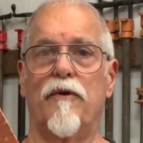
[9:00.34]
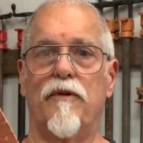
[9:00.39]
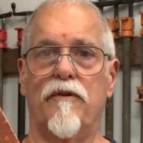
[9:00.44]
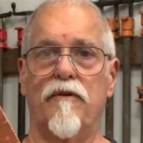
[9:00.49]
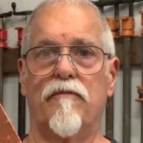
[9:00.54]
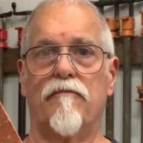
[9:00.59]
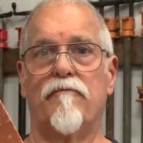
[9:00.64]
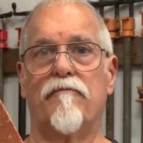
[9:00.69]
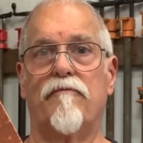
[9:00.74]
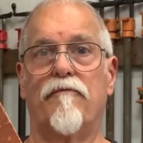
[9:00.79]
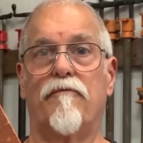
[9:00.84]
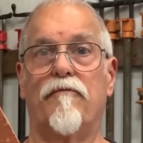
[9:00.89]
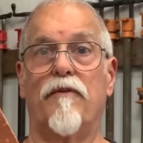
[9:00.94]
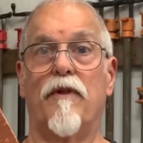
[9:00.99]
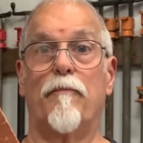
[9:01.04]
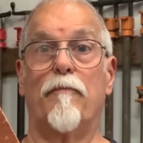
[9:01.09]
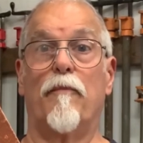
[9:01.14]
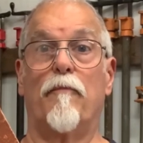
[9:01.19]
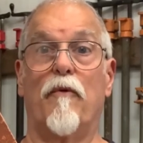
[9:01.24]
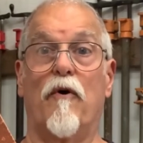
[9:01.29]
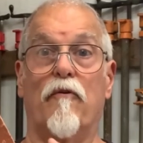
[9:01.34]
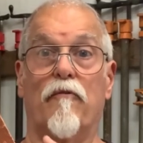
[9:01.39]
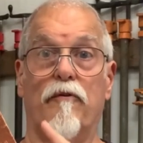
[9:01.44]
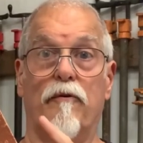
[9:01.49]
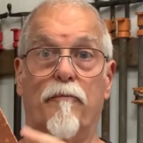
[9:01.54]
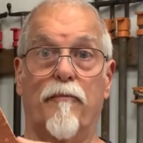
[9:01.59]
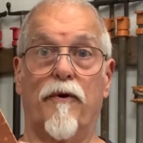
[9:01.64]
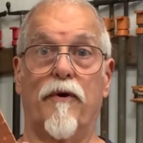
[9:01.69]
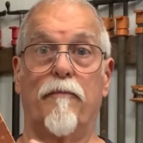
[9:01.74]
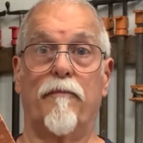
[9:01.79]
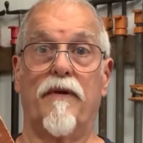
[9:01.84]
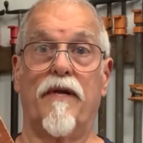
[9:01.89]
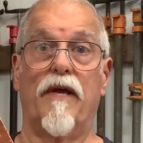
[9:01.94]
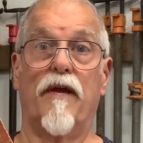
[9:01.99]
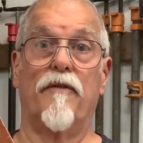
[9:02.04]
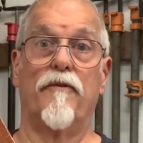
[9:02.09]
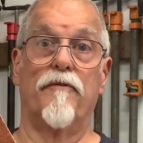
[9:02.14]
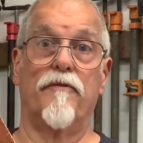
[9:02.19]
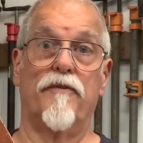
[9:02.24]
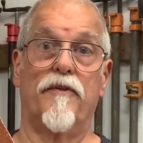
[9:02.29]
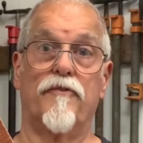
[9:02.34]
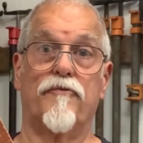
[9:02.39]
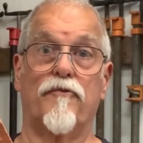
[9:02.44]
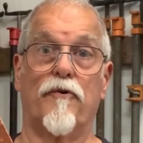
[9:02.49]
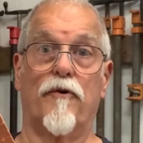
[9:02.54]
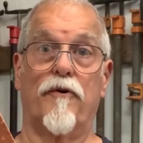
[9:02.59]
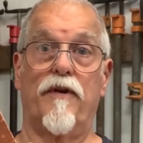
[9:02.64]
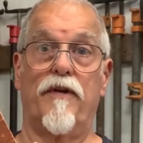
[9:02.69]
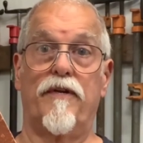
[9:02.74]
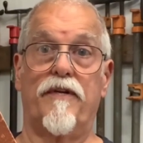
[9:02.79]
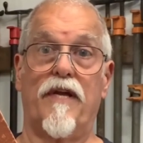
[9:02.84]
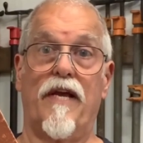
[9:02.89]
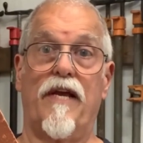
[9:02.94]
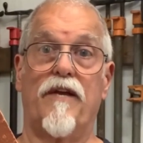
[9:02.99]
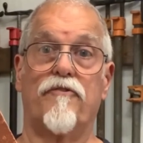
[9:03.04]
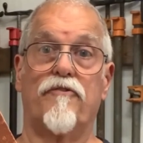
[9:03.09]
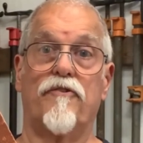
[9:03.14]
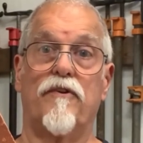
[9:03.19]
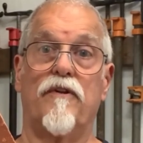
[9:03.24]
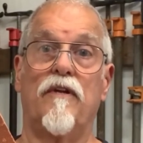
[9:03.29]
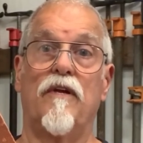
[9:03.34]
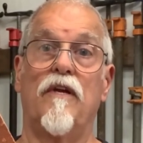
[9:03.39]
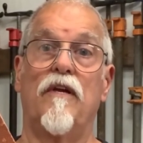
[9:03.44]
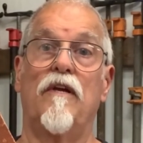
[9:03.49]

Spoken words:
you flip them over and put them together in this orientation,